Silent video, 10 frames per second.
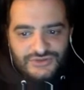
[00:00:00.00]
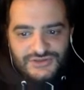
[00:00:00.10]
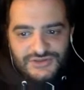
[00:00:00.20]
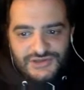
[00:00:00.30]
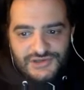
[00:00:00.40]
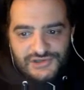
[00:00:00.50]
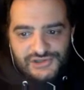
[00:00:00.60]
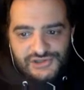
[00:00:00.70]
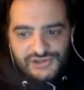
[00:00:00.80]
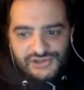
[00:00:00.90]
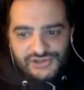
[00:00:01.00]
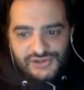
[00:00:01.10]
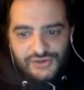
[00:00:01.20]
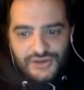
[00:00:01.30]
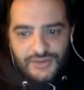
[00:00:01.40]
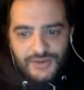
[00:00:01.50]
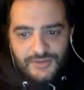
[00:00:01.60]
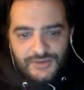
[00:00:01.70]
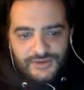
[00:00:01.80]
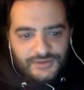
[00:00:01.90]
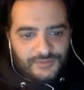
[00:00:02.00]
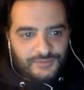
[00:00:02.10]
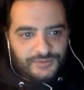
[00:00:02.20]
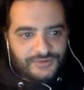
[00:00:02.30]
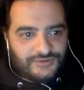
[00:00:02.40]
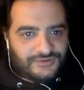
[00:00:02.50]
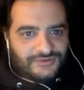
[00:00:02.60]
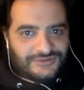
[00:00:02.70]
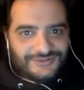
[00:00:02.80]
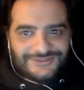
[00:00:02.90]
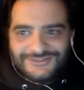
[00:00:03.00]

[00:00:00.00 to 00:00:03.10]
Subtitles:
is it's okay by me because